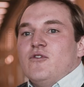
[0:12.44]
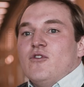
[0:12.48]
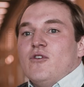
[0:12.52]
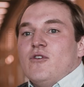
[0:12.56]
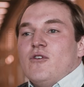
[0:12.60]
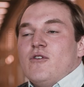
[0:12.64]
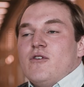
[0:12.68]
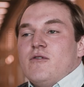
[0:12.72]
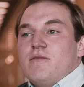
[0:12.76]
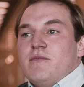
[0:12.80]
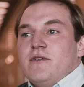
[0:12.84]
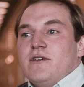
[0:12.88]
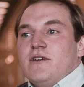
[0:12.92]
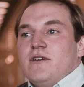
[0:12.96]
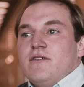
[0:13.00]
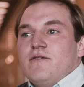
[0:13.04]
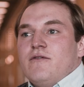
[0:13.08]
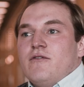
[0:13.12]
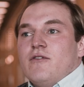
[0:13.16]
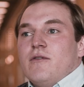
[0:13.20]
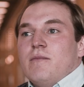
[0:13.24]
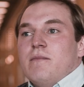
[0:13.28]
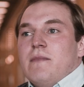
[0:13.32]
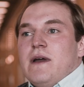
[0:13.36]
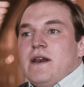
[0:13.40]
door opener
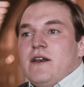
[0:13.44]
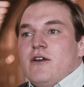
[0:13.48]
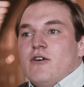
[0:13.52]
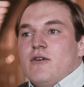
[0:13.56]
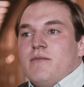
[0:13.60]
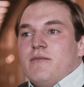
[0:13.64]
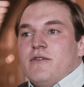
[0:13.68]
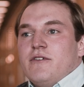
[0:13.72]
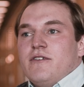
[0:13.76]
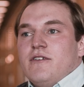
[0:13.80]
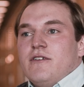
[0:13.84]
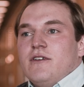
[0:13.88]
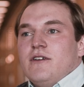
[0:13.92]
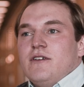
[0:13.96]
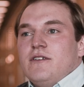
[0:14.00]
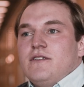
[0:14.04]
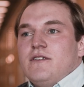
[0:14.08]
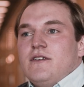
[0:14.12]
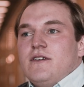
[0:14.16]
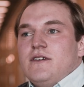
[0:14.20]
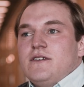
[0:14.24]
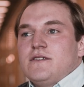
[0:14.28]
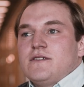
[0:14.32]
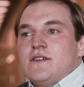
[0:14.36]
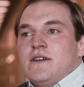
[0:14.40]
for many
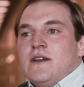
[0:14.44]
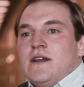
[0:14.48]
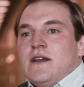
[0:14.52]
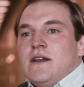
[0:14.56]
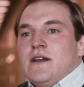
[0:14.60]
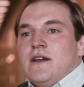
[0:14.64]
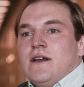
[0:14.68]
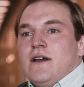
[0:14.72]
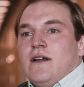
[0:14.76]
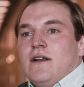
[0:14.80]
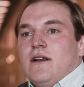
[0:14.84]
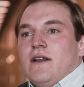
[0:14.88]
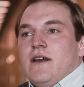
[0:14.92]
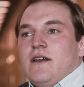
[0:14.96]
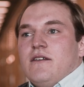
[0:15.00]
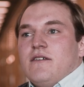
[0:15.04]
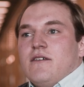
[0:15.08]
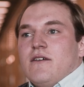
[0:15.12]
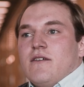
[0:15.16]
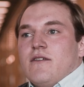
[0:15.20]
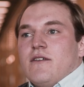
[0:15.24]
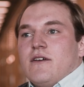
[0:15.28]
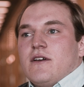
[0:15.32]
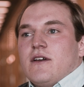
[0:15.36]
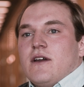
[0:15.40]
opportunities
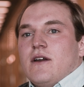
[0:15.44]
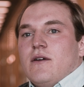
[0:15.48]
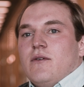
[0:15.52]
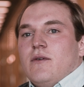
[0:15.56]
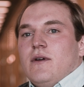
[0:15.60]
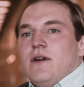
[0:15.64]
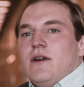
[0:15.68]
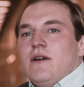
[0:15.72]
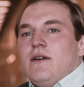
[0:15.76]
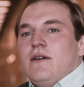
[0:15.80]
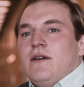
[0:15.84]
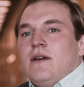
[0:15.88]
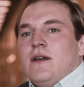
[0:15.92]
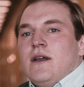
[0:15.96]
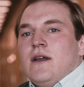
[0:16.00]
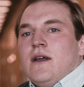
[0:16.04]
later in the career.